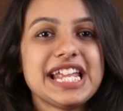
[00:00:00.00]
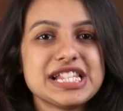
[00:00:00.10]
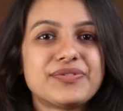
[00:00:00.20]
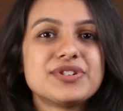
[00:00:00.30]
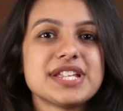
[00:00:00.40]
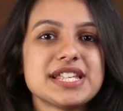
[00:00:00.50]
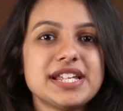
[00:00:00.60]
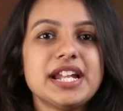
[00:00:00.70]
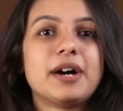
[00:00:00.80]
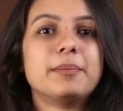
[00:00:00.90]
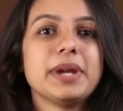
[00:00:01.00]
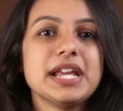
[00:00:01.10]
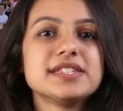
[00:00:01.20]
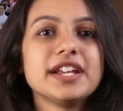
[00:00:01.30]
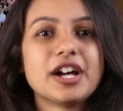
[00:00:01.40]
Salesforce has an
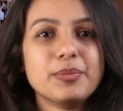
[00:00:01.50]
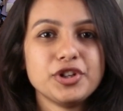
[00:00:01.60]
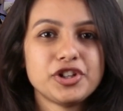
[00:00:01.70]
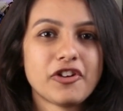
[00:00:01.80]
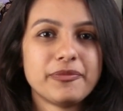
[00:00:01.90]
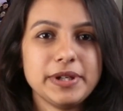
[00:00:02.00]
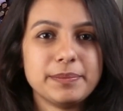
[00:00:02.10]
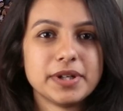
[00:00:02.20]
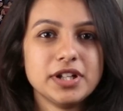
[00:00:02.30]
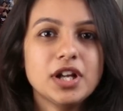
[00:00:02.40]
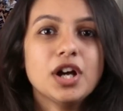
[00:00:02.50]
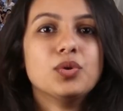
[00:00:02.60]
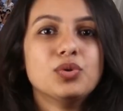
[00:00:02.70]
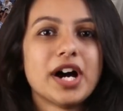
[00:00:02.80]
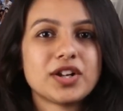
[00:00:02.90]
amazing community of people
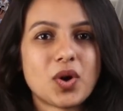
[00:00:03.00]
who are